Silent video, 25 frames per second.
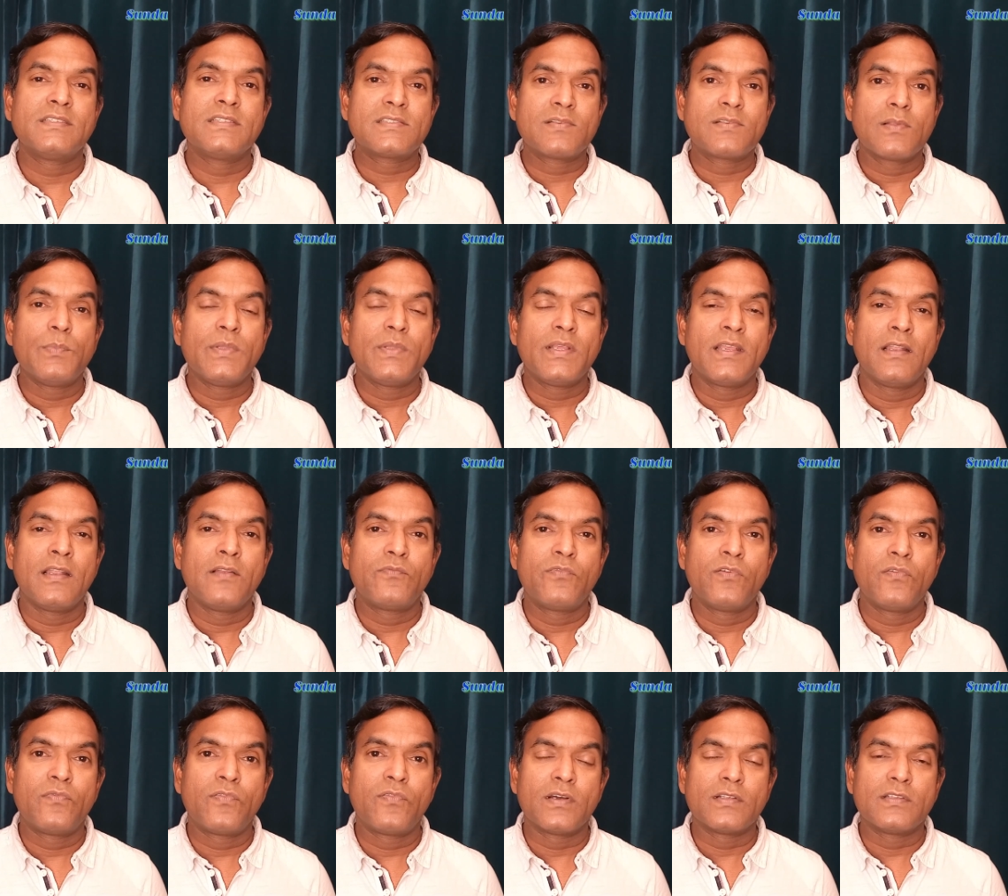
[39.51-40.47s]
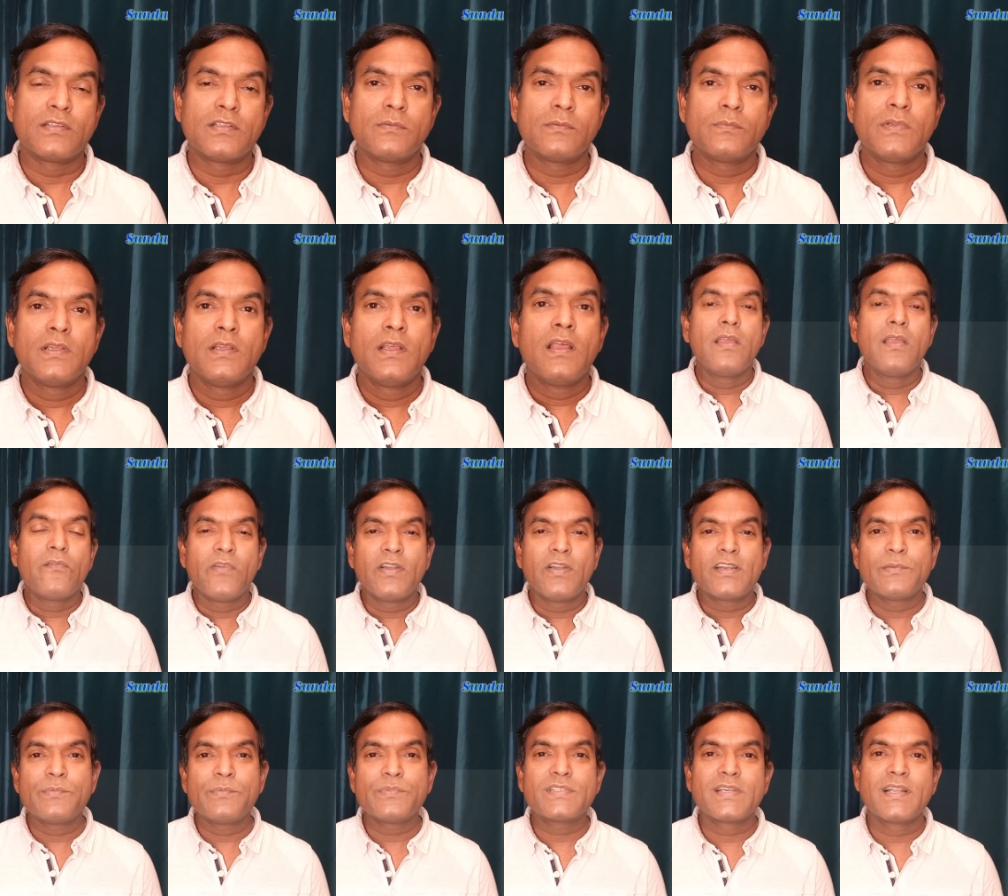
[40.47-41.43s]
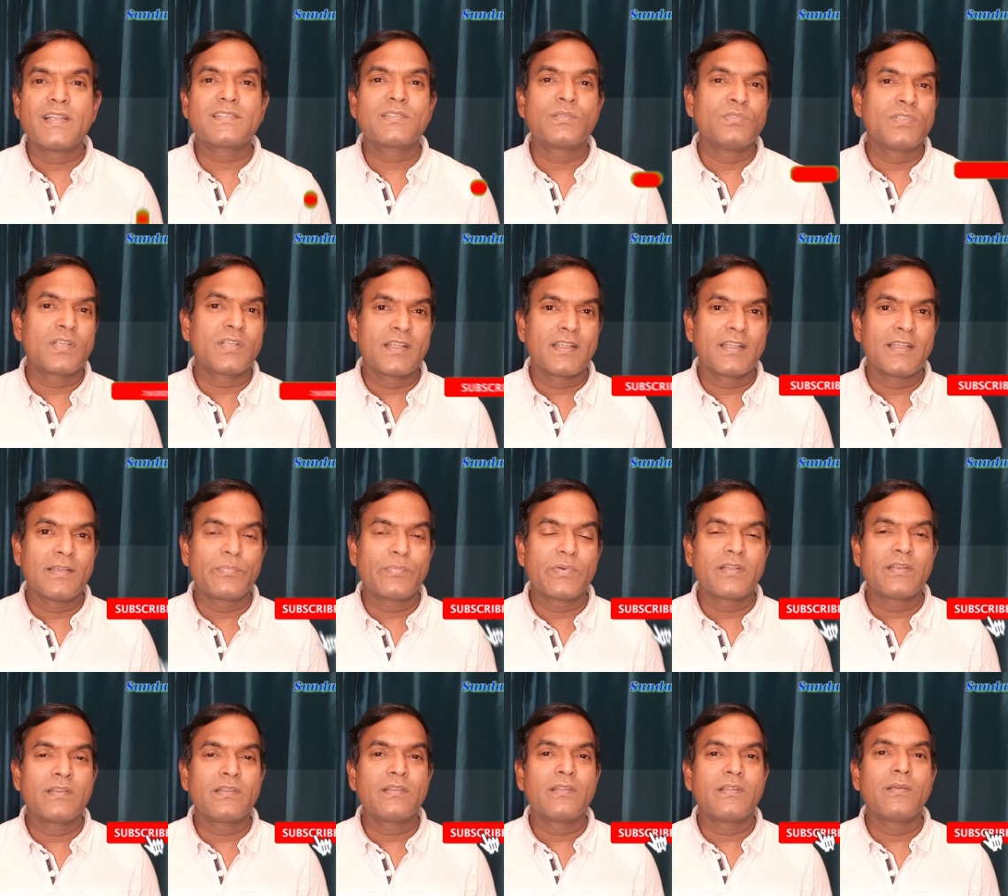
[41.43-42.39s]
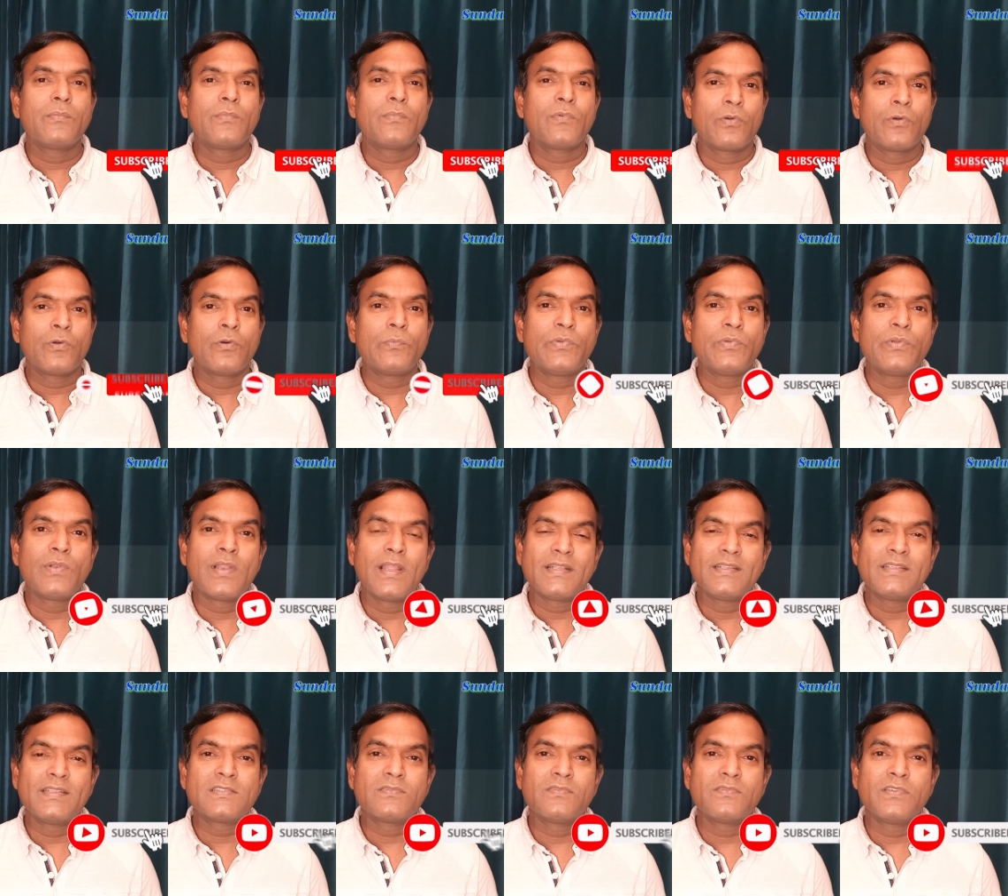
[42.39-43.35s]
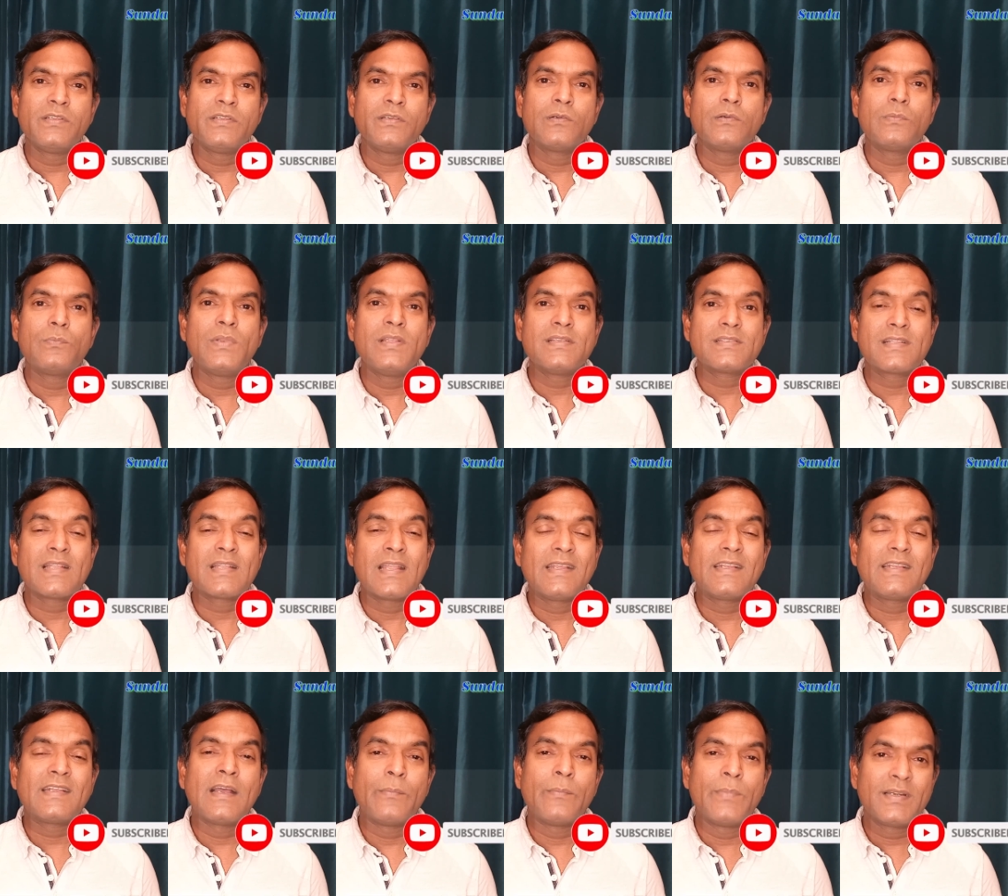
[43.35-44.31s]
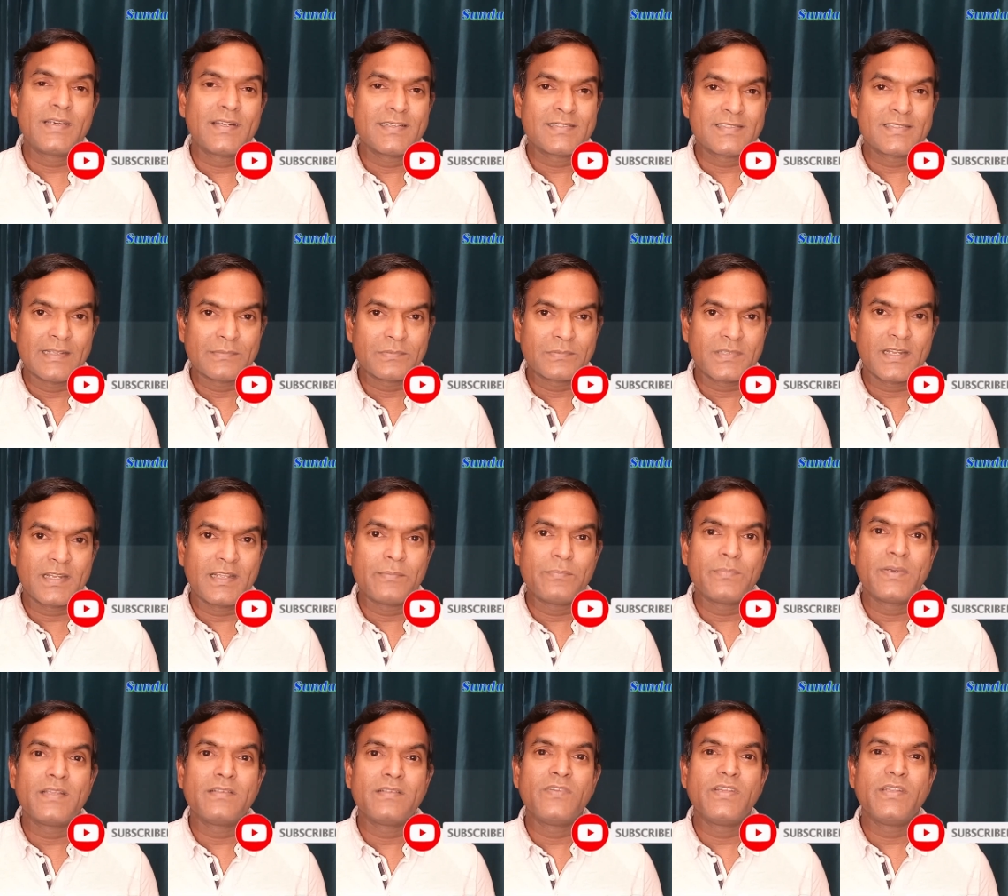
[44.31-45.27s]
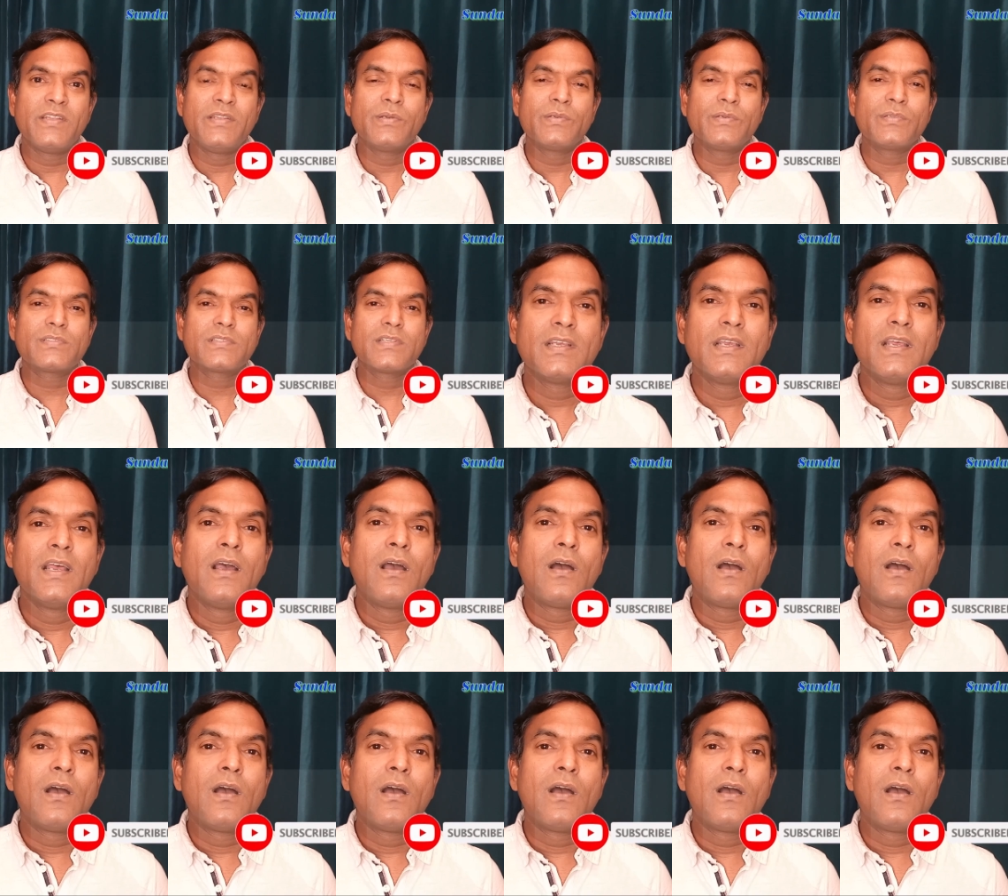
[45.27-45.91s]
This will be helpful for them. Welcome Jana Sundarayappan. Hope you like this video. Please like, comment and subscribe my videos.